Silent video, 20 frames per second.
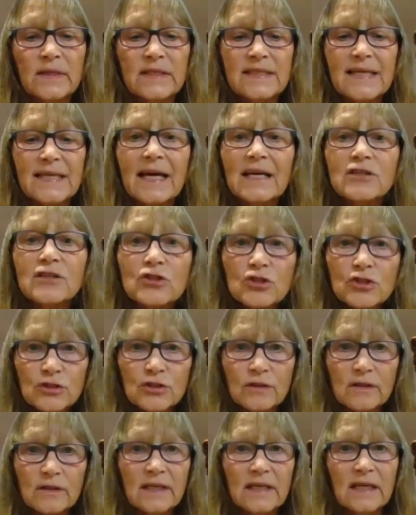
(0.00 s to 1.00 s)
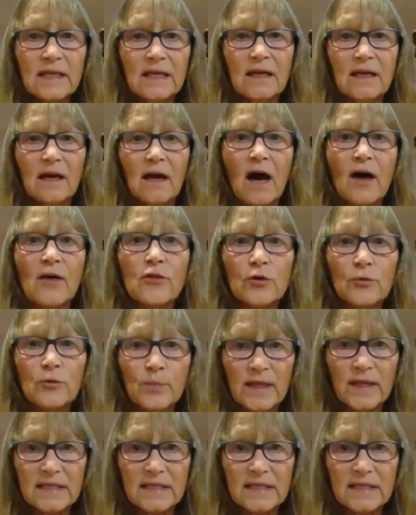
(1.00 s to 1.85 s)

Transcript: Potentially, other